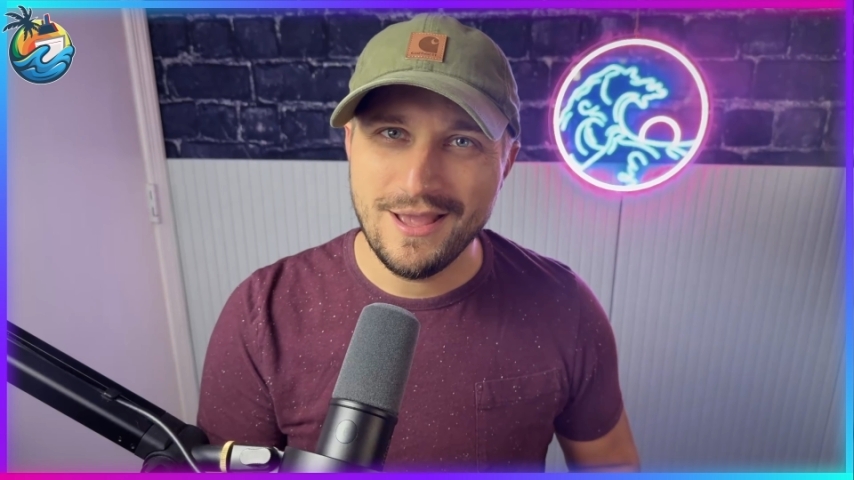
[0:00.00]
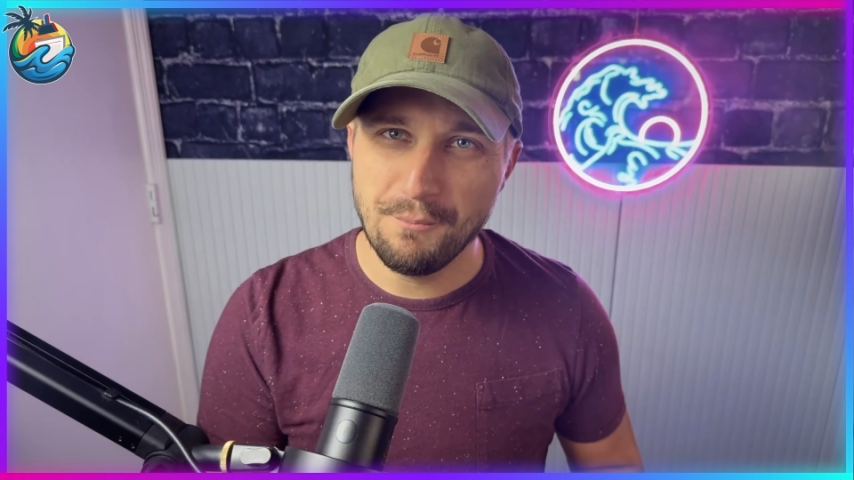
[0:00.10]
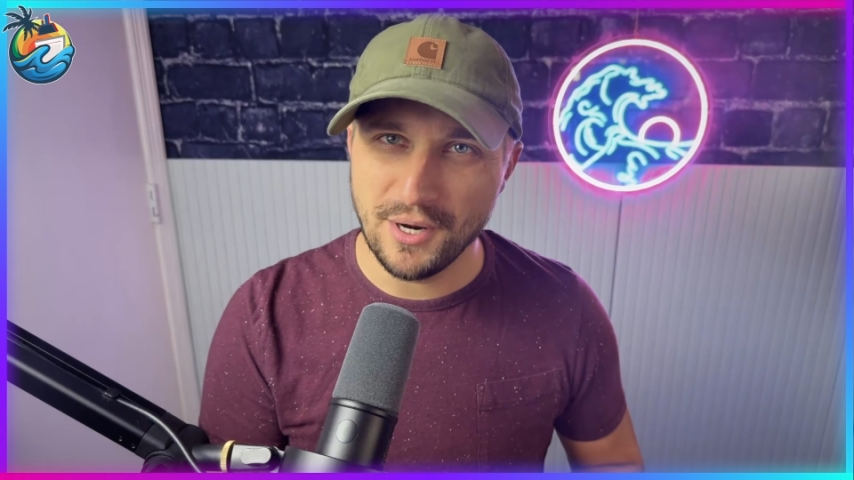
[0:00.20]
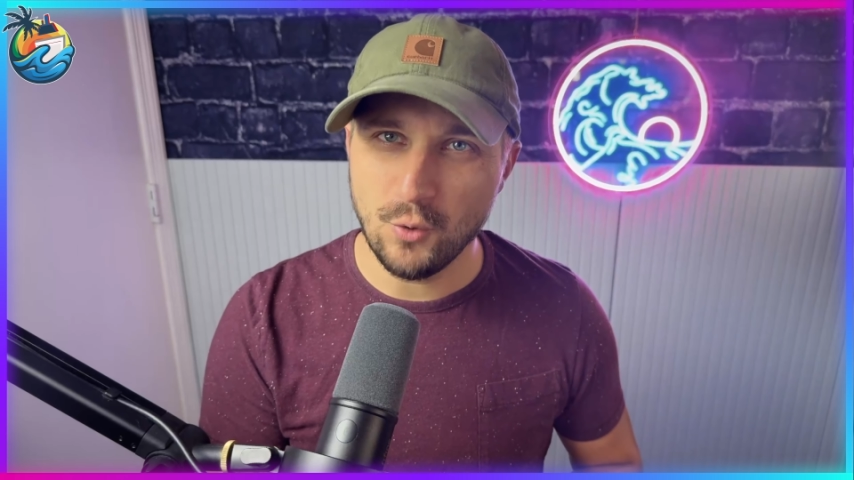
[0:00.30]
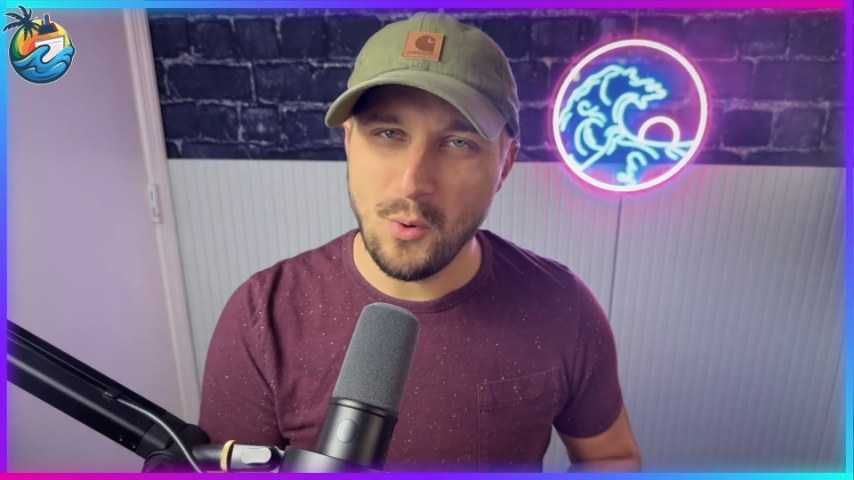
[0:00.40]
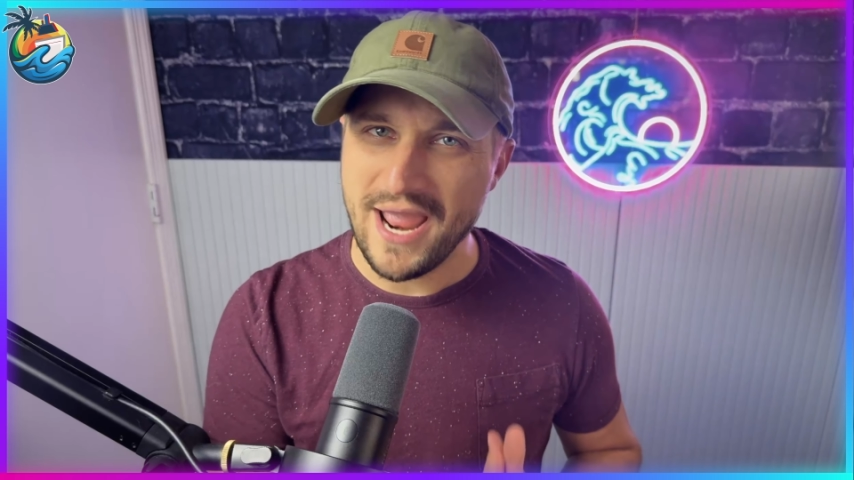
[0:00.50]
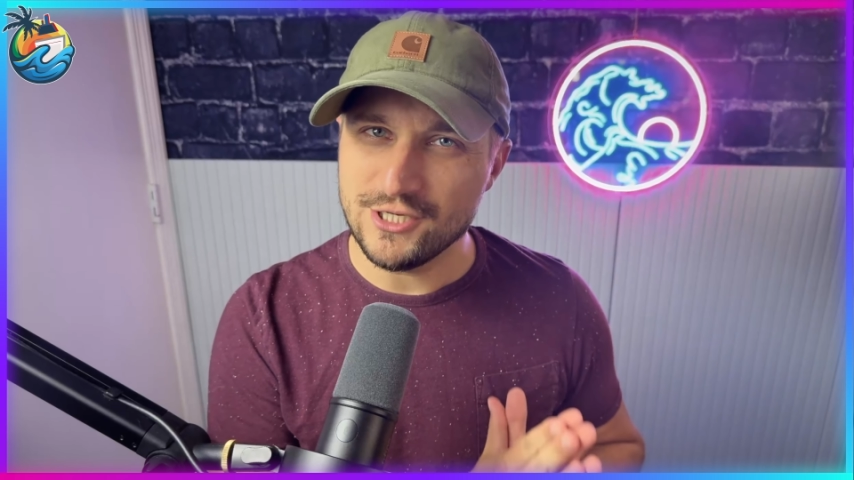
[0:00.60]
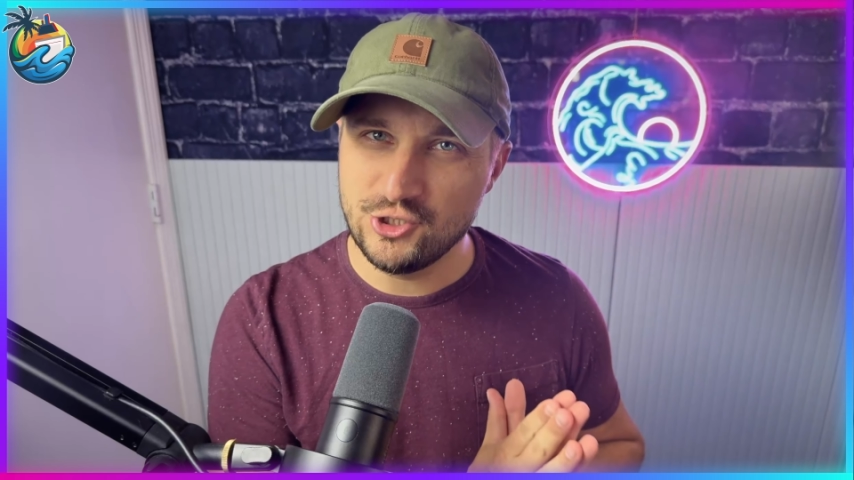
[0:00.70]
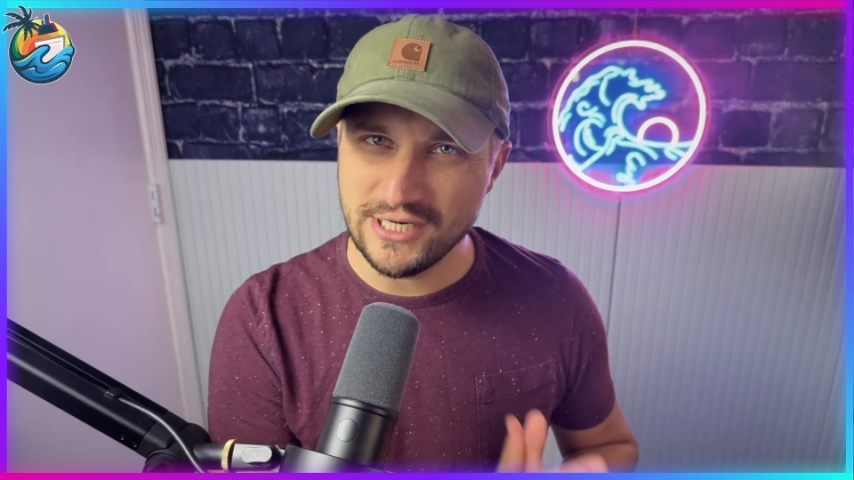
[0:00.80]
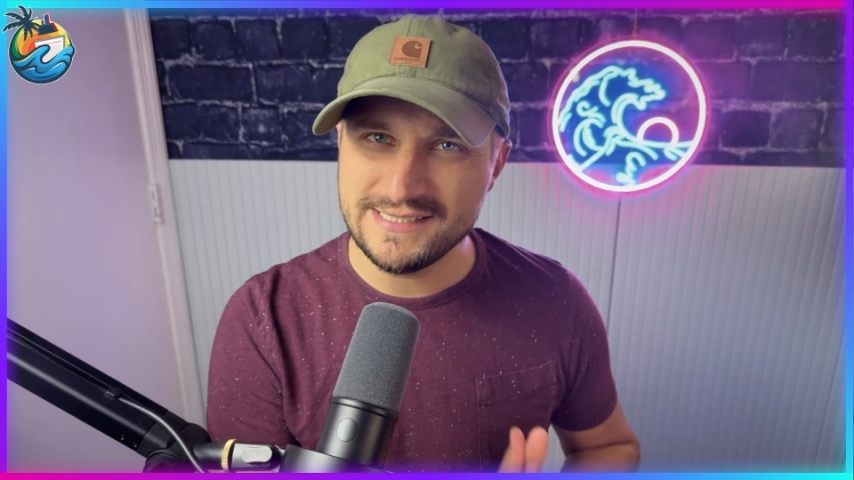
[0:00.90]
but it went
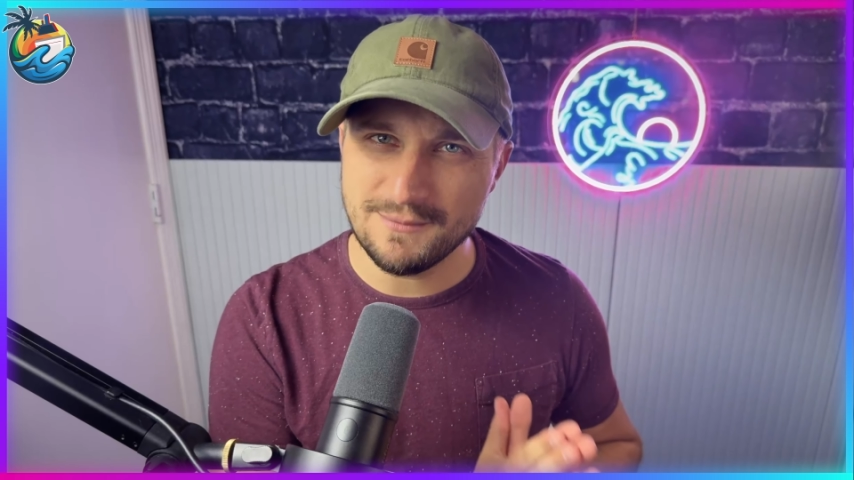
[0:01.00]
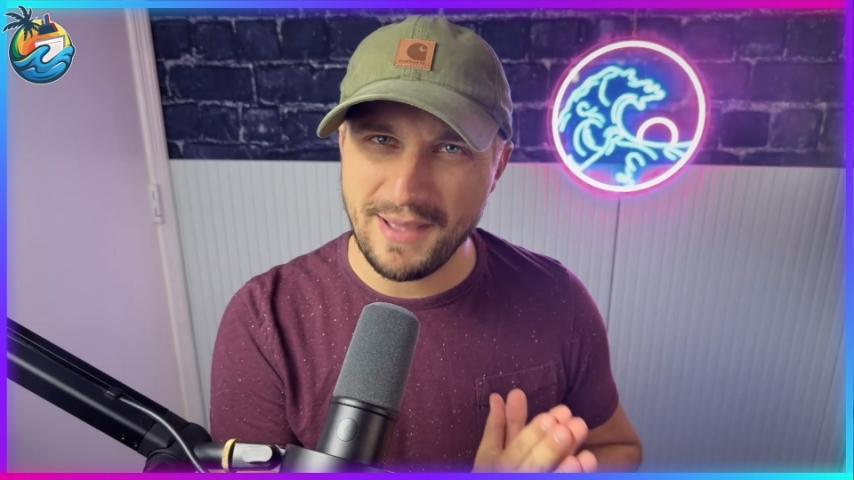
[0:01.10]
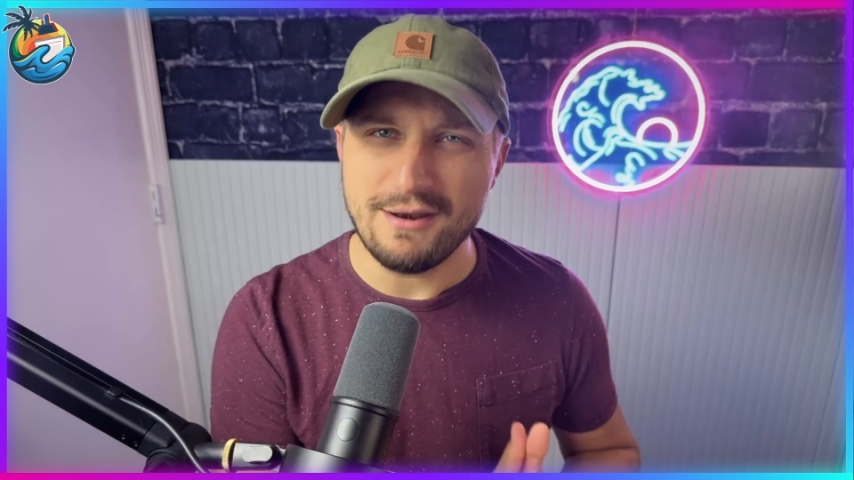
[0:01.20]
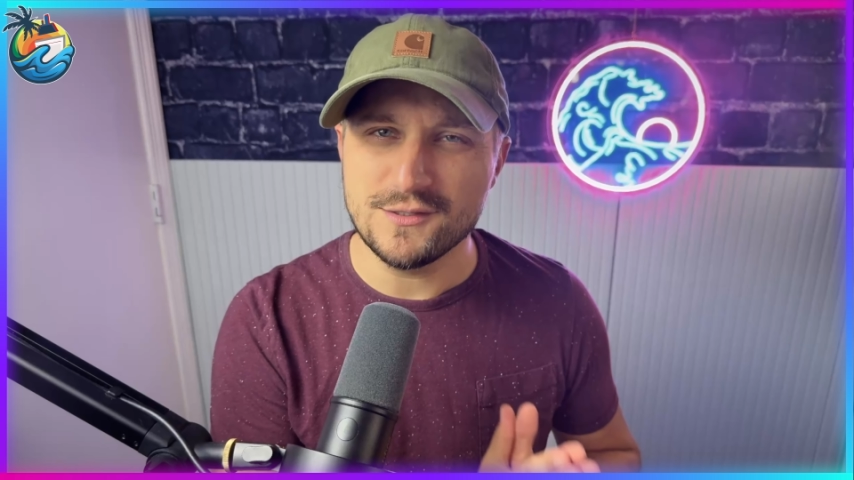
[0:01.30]
just about